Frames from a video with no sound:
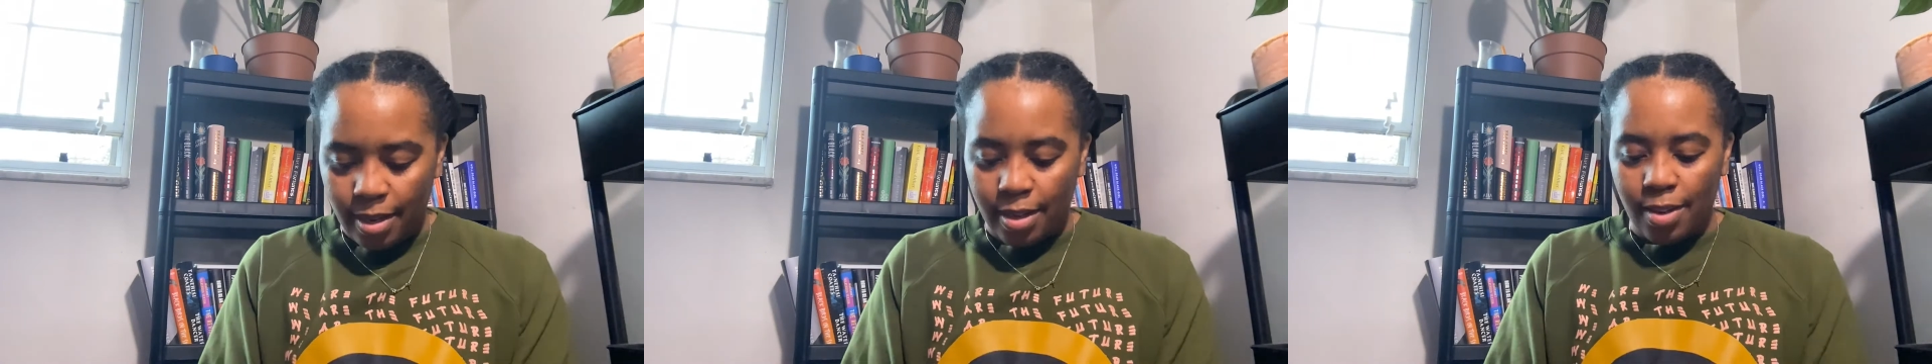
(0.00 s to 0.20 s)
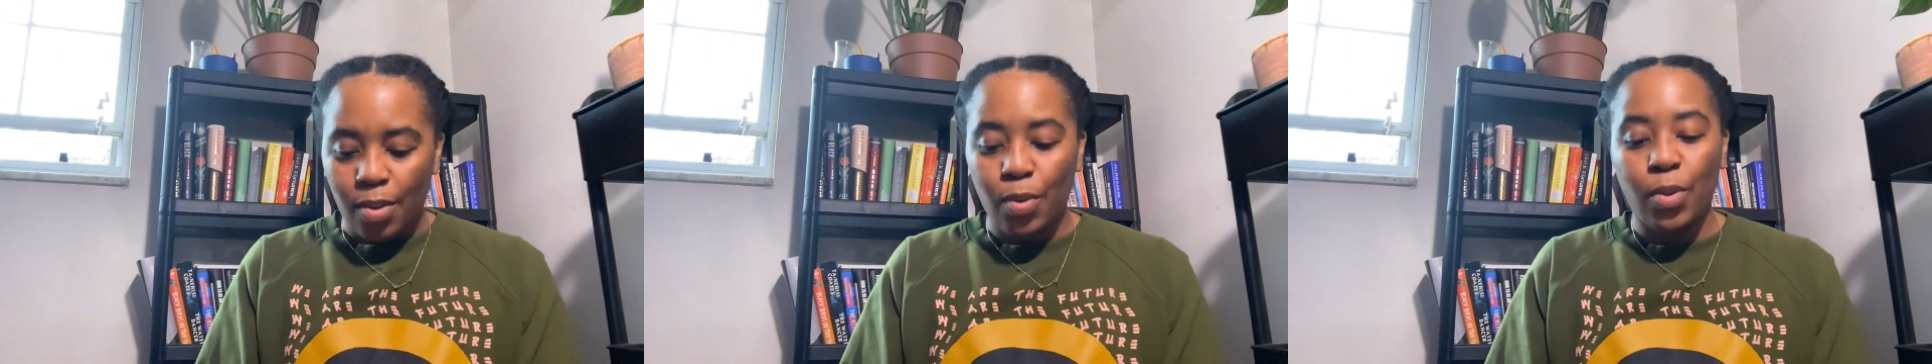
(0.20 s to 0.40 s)

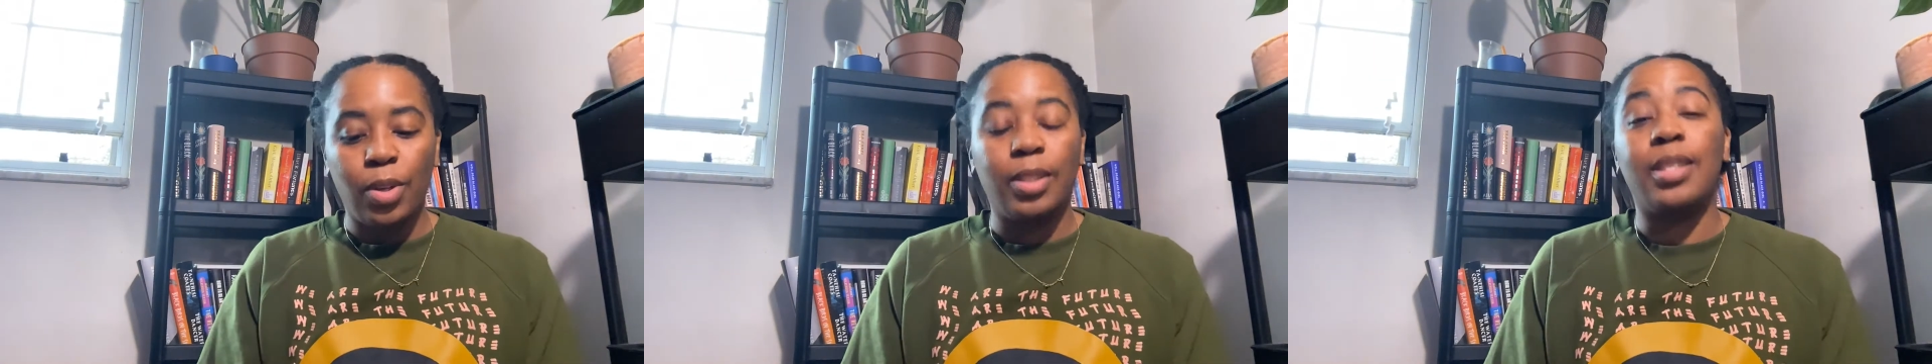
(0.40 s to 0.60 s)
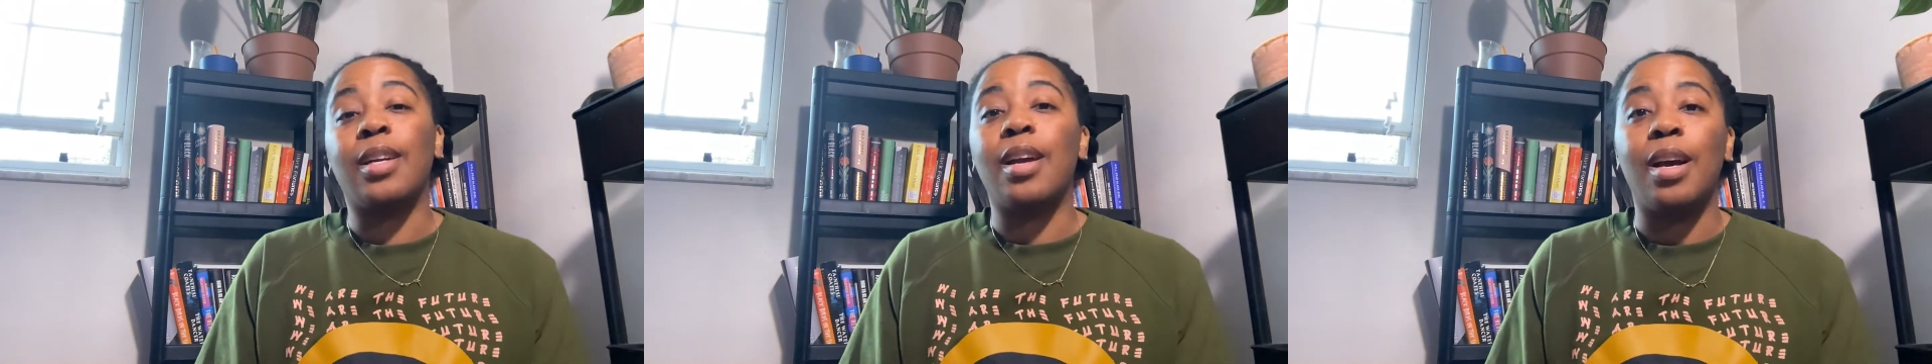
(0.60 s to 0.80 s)
or
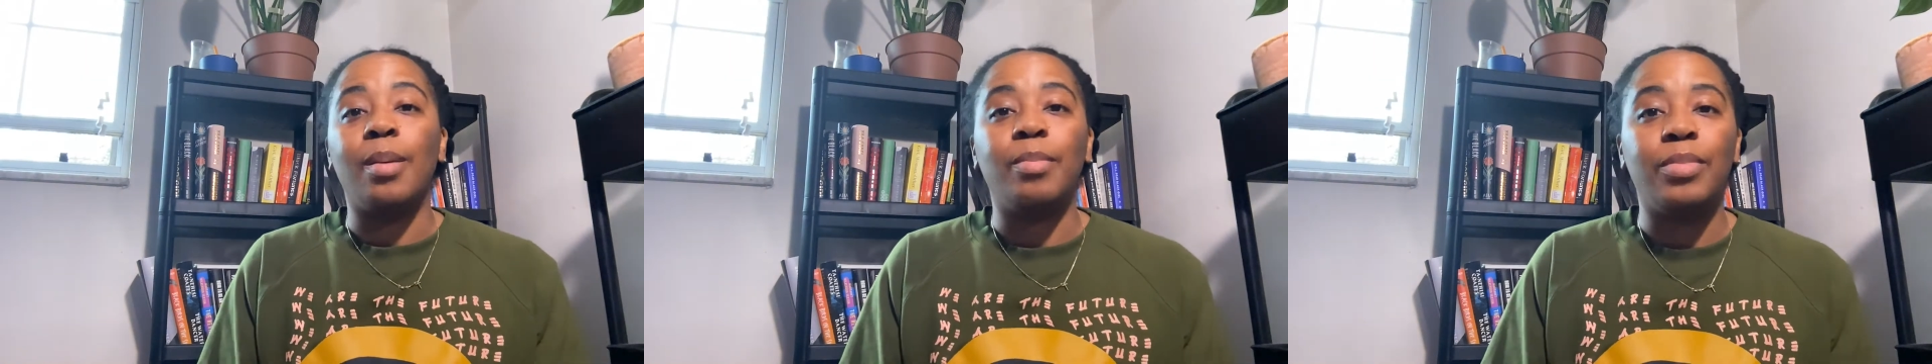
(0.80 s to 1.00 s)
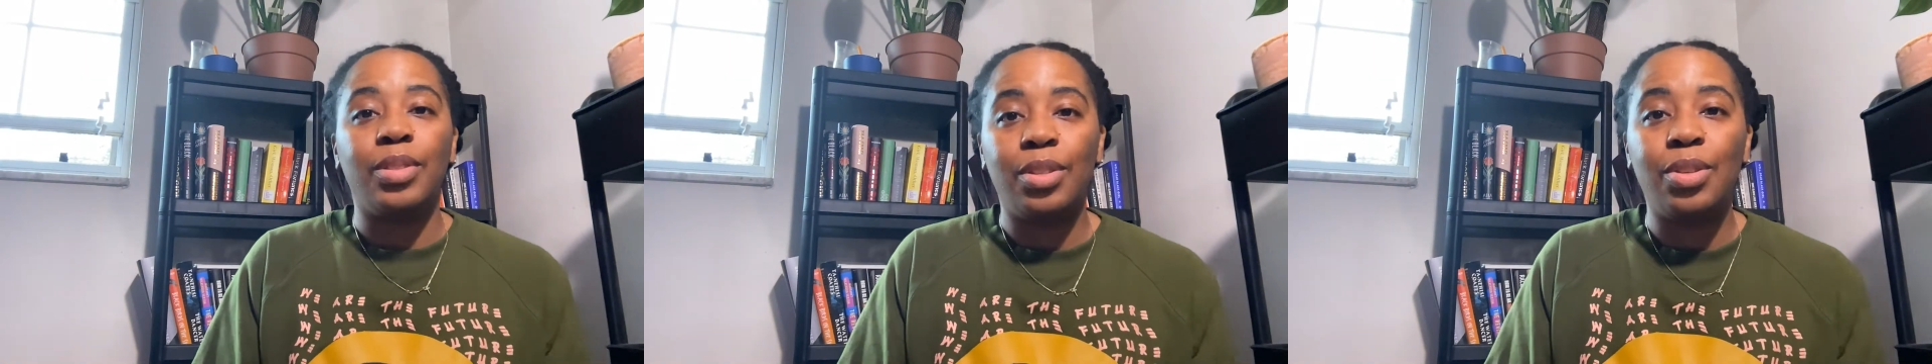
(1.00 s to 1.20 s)

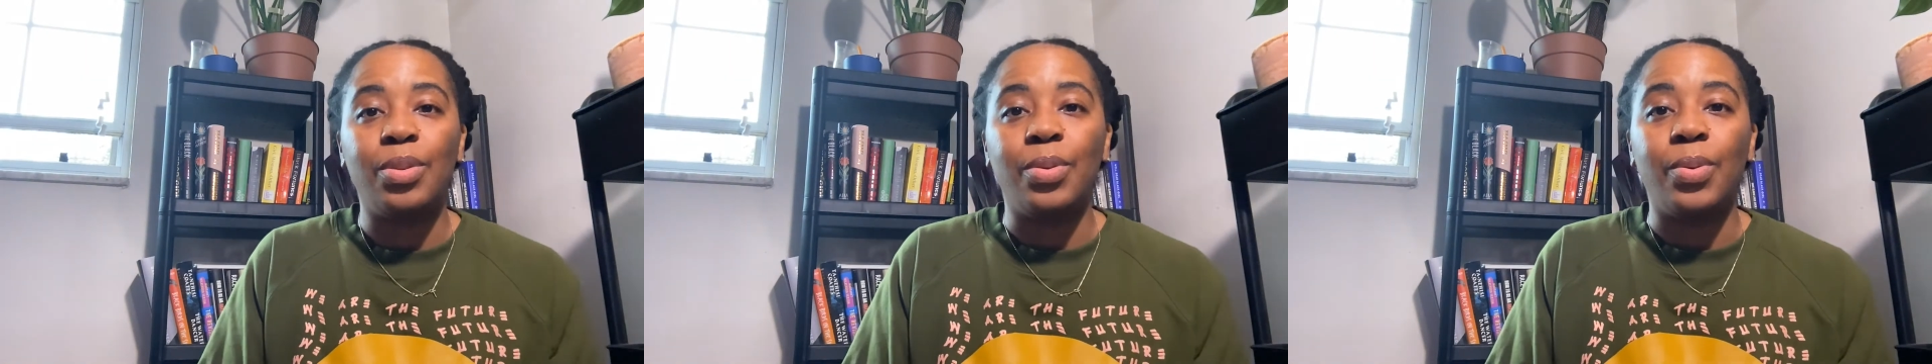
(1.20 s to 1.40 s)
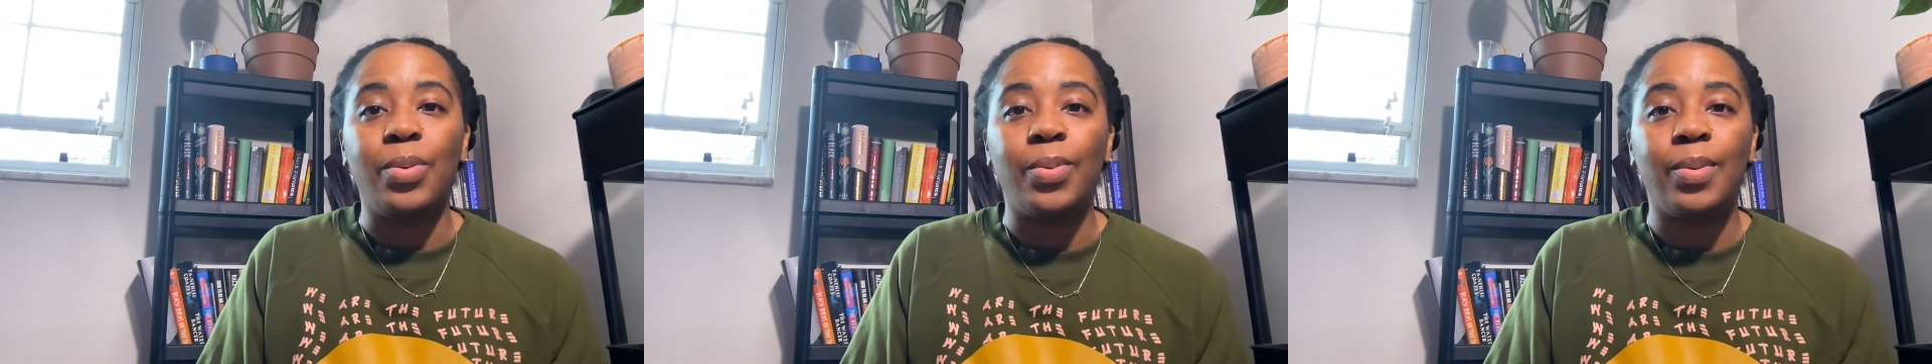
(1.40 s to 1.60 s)
succumbs
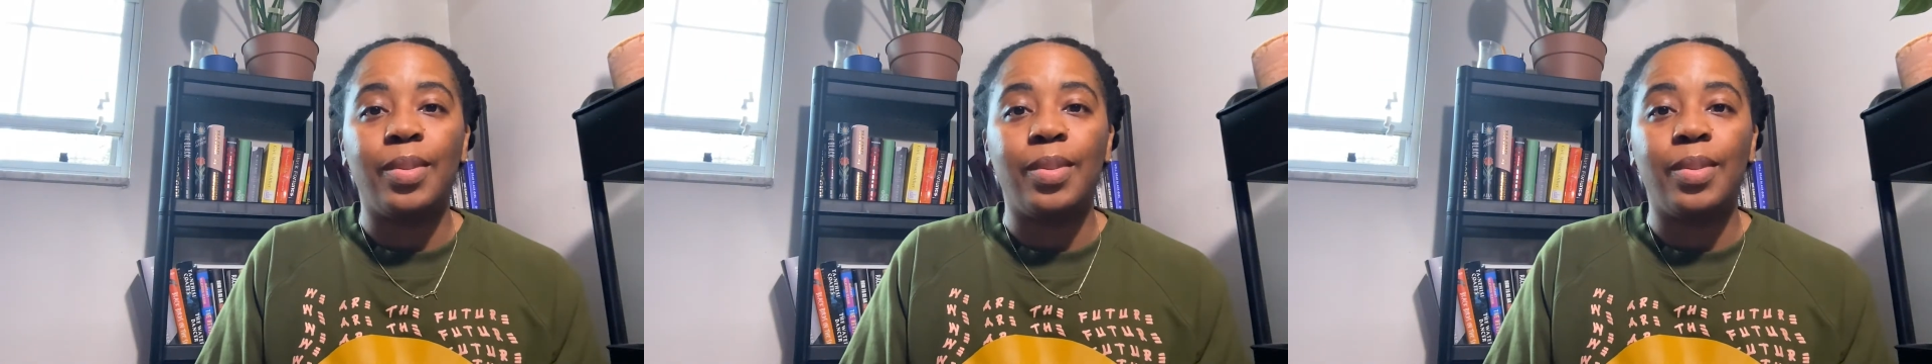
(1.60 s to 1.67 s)
to